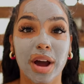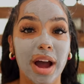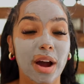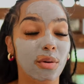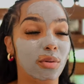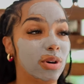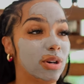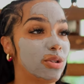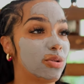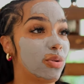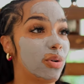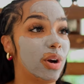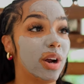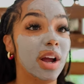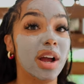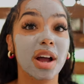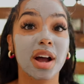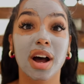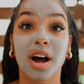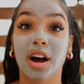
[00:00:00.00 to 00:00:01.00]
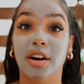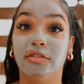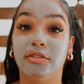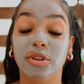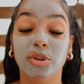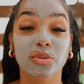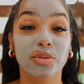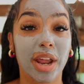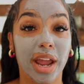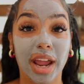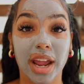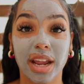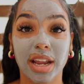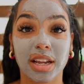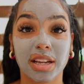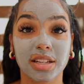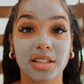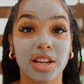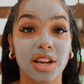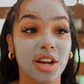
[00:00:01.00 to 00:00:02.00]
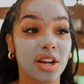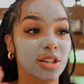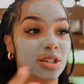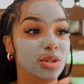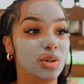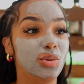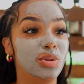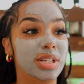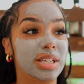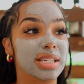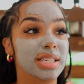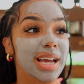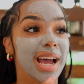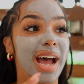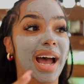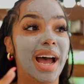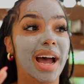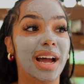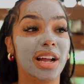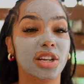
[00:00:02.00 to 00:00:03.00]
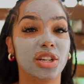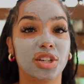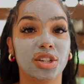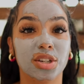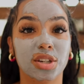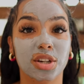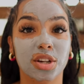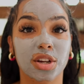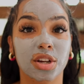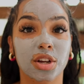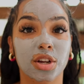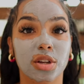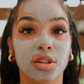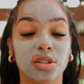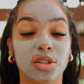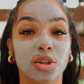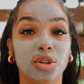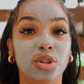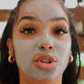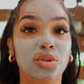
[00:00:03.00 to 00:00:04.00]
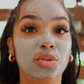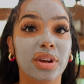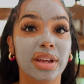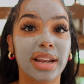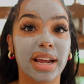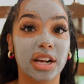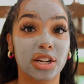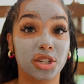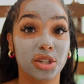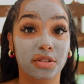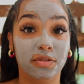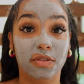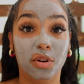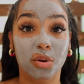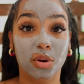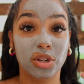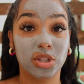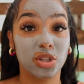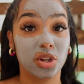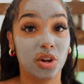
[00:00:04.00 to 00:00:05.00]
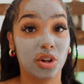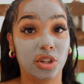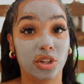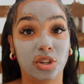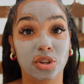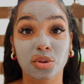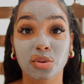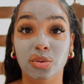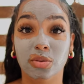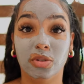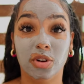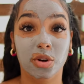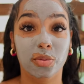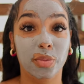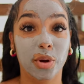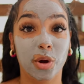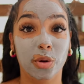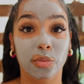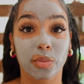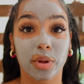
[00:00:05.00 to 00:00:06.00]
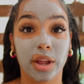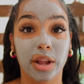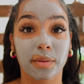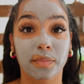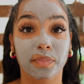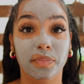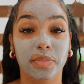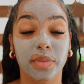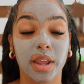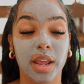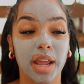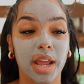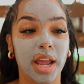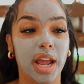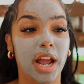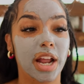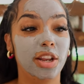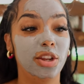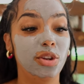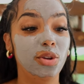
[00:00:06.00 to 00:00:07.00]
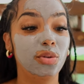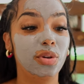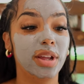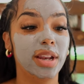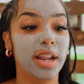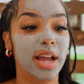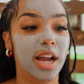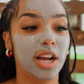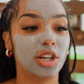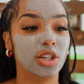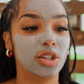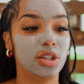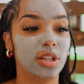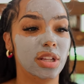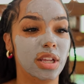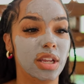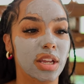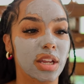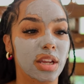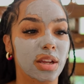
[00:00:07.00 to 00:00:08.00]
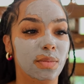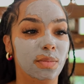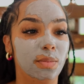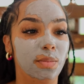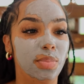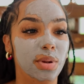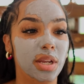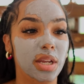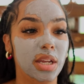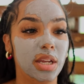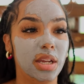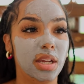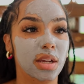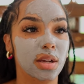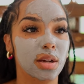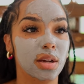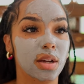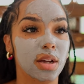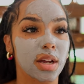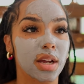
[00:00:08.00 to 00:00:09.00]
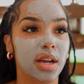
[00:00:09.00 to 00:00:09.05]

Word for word: hours or a few days to detach so you can actually focus on you for a moment and you can actually be